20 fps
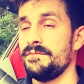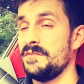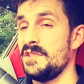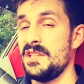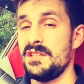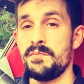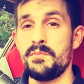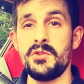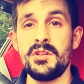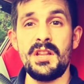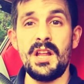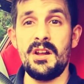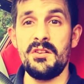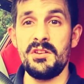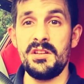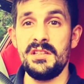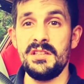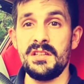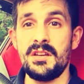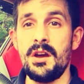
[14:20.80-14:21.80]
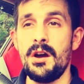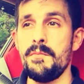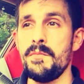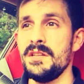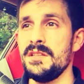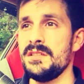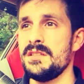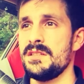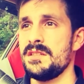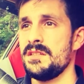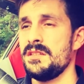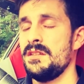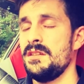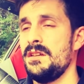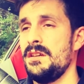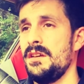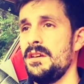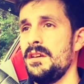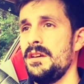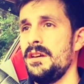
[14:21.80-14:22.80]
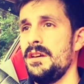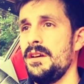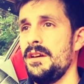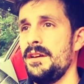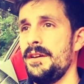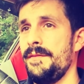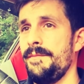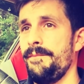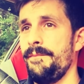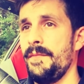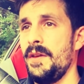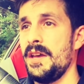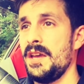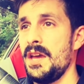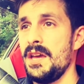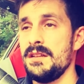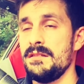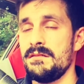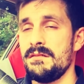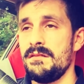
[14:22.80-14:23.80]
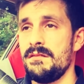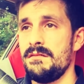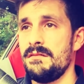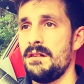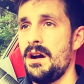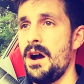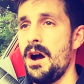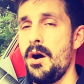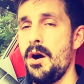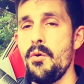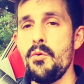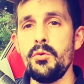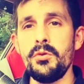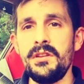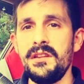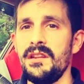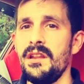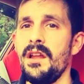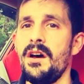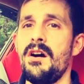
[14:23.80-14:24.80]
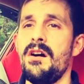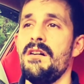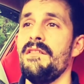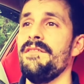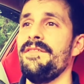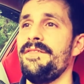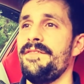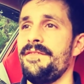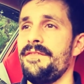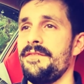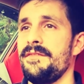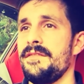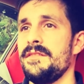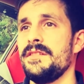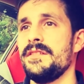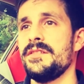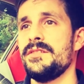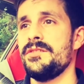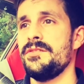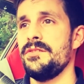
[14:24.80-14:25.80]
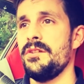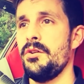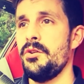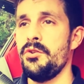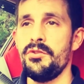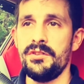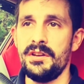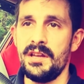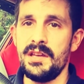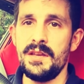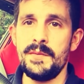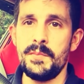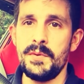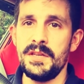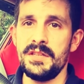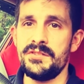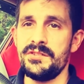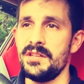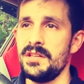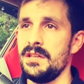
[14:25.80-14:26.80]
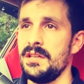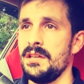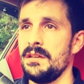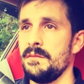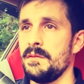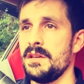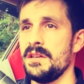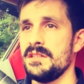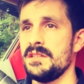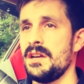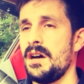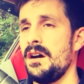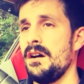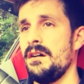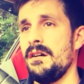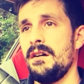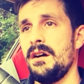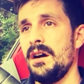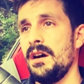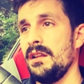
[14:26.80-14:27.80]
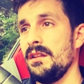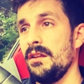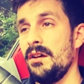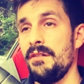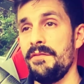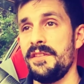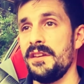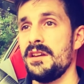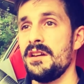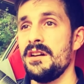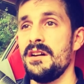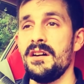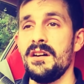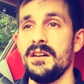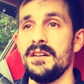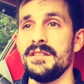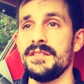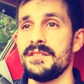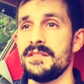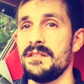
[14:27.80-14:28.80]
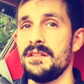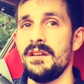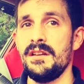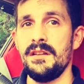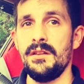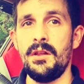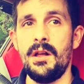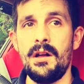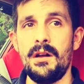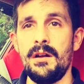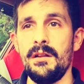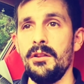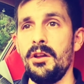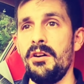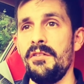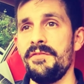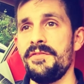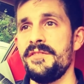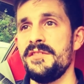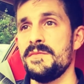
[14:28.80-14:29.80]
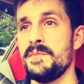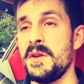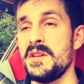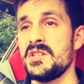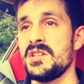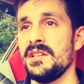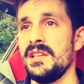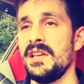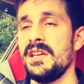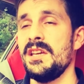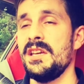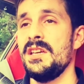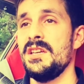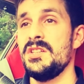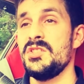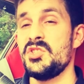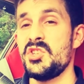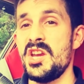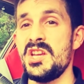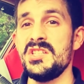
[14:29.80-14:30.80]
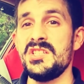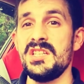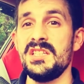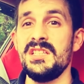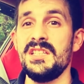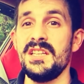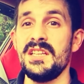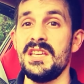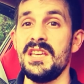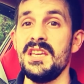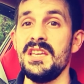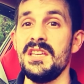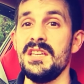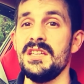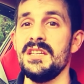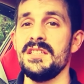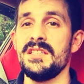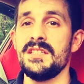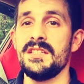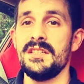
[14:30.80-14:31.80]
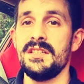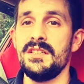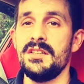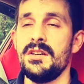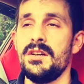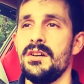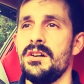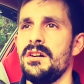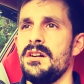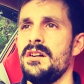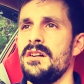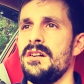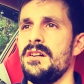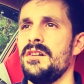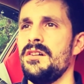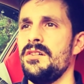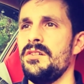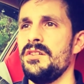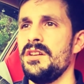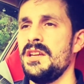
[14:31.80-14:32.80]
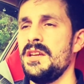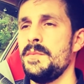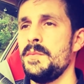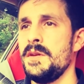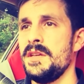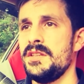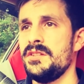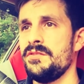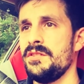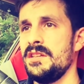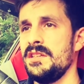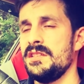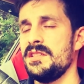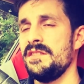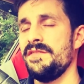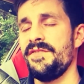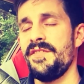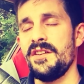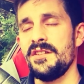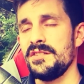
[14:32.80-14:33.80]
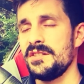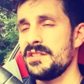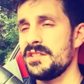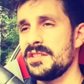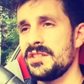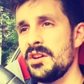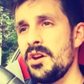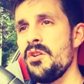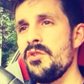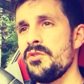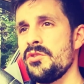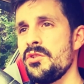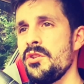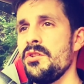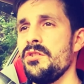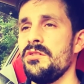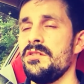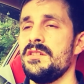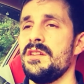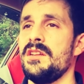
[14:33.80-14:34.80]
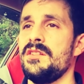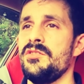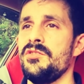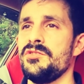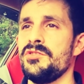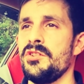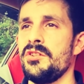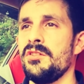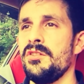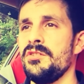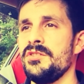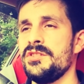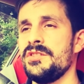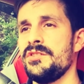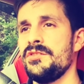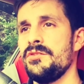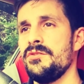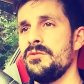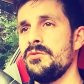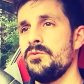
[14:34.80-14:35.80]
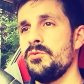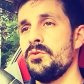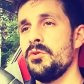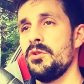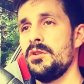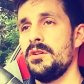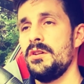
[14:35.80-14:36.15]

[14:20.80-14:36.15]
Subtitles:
just put it down in the comments. Again, I would love to own an EP3, because I love the cars. I love especially changing the gears on EP3s. It felt so good that you're so close to